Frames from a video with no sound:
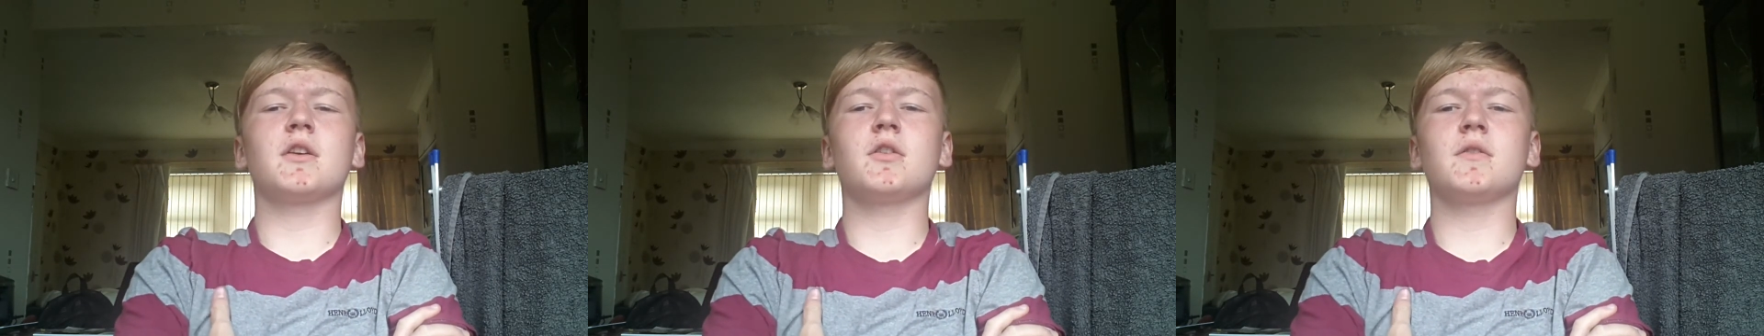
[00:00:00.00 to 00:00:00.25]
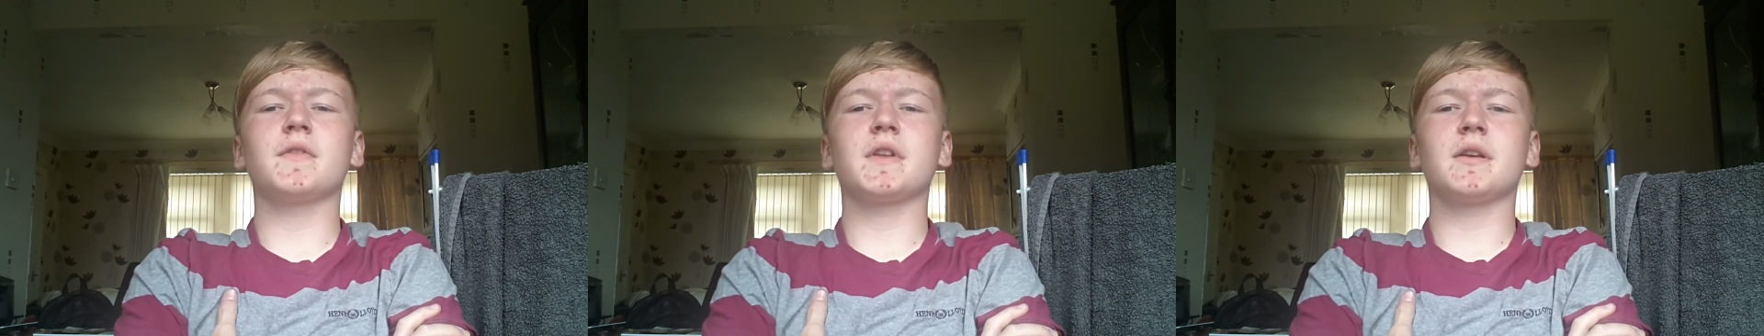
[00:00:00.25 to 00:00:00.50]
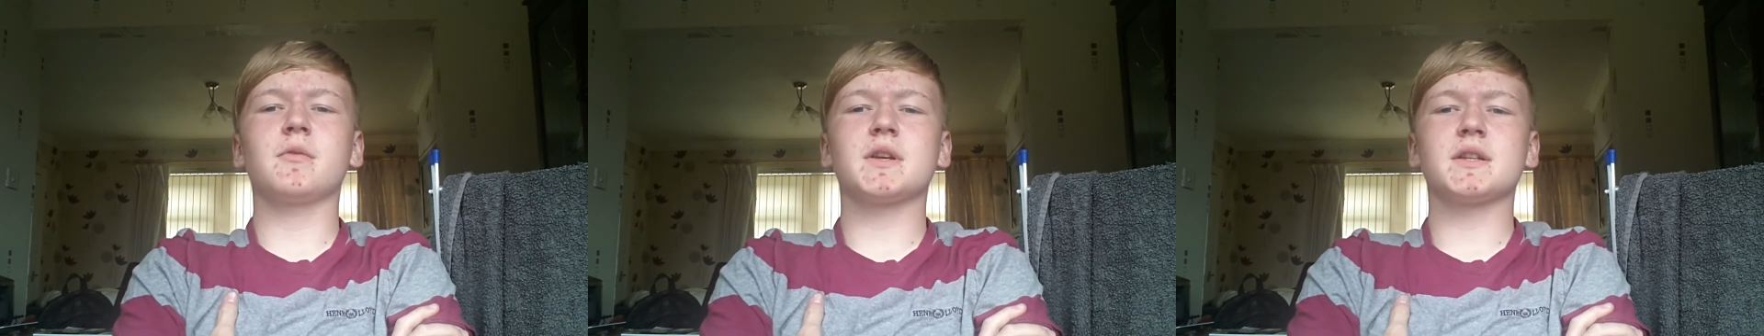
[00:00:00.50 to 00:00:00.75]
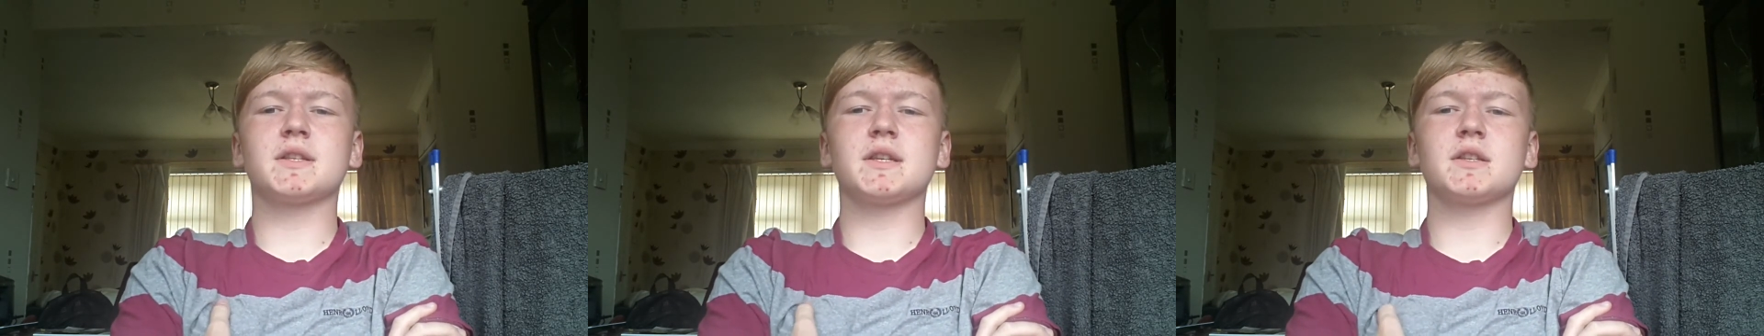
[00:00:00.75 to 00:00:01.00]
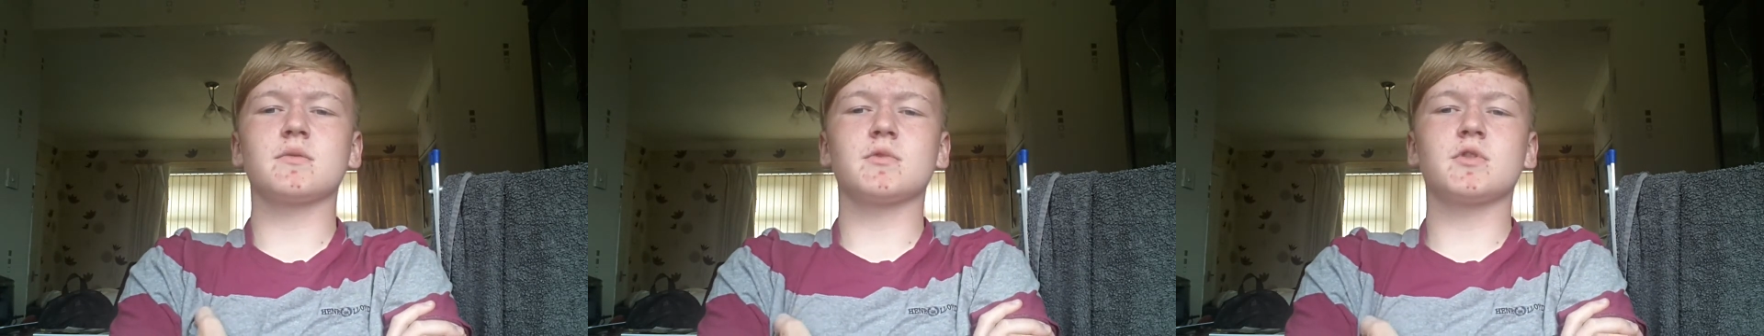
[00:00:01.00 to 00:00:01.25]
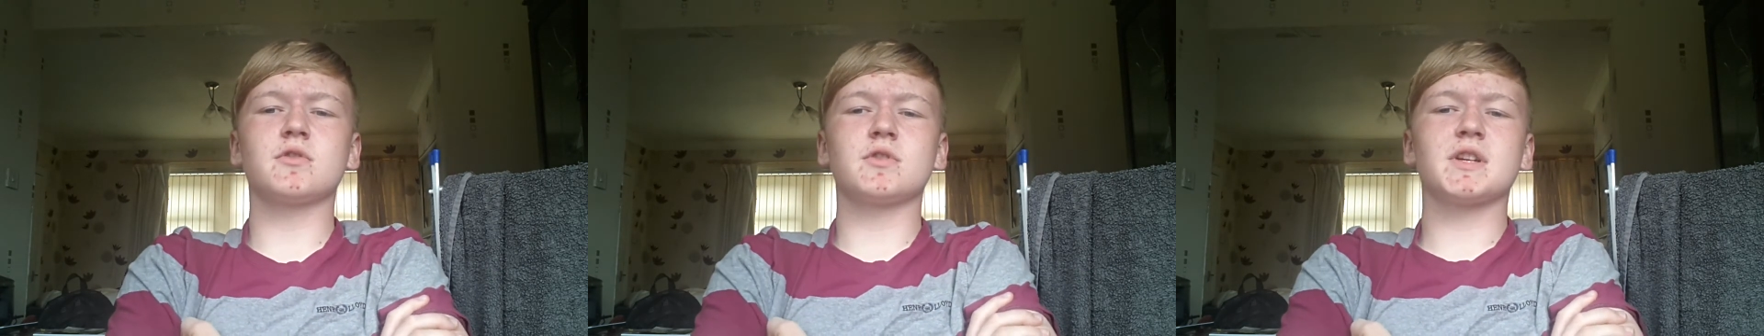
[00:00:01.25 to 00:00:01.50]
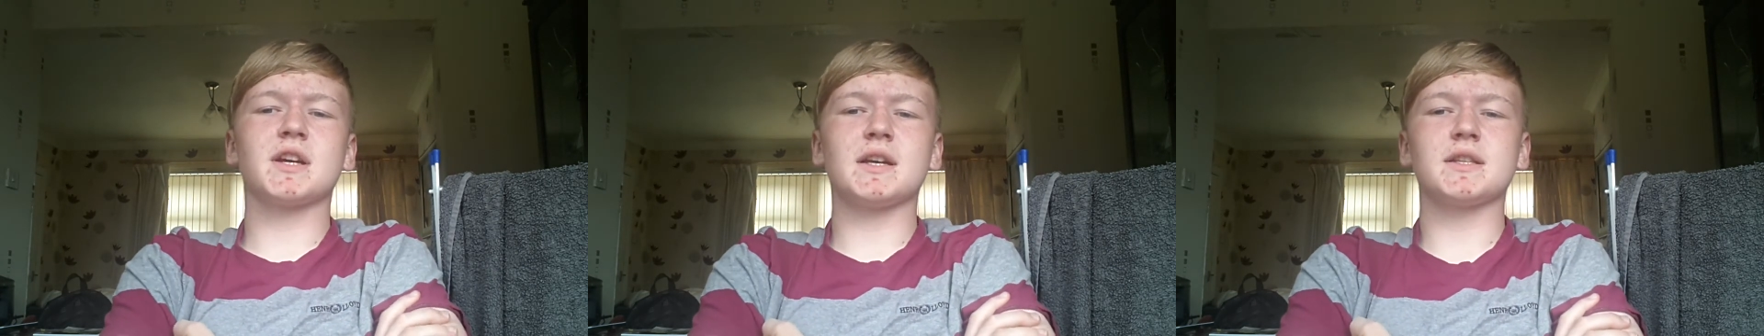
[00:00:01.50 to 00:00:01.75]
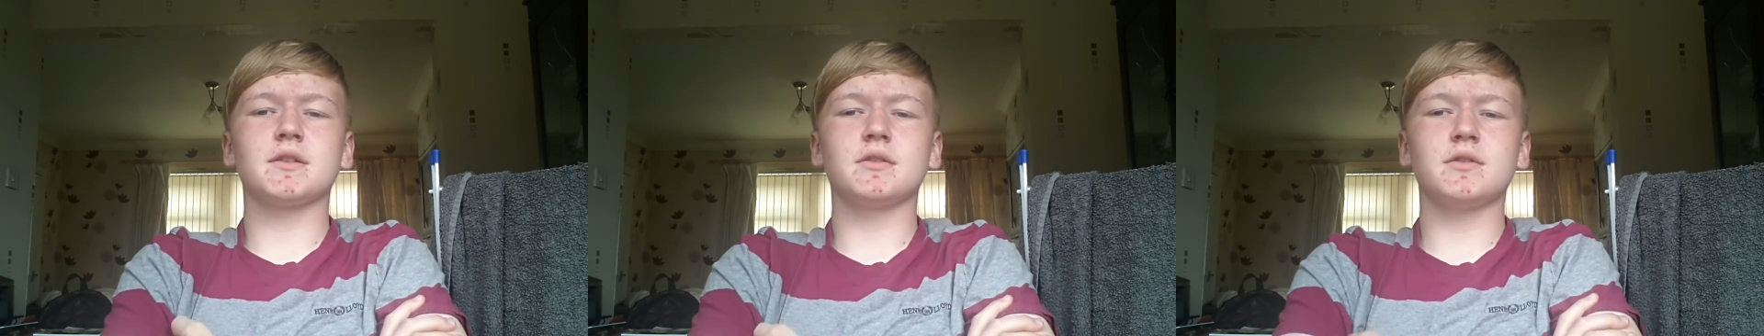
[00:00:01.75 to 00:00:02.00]
hopefully we can see some good
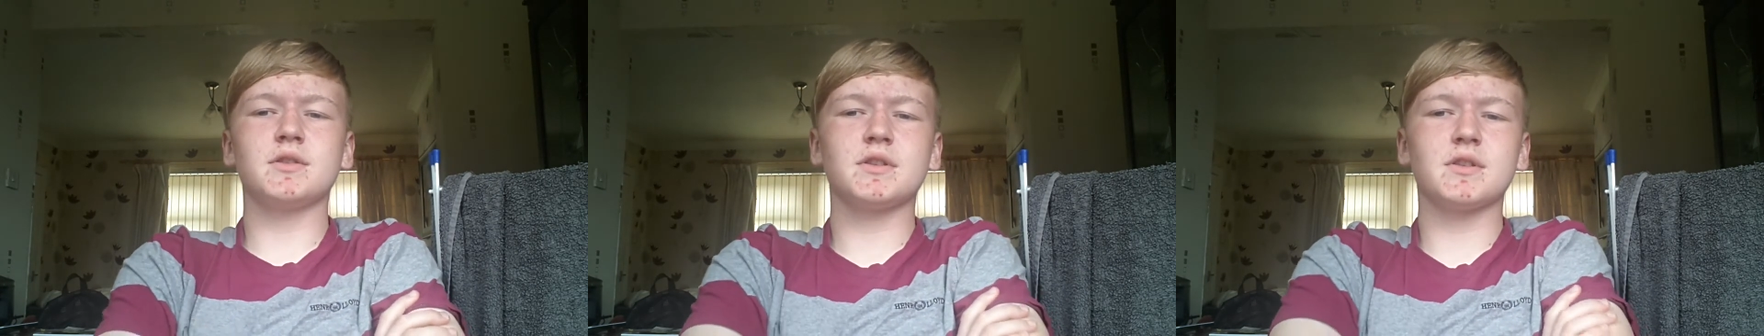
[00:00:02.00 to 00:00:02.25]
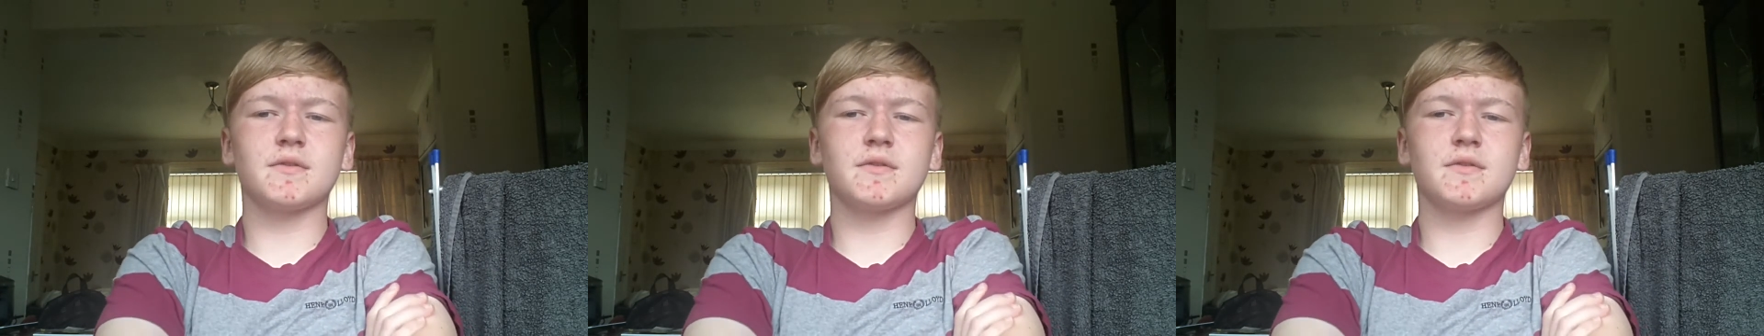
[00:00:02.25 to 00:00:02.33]
cars in London.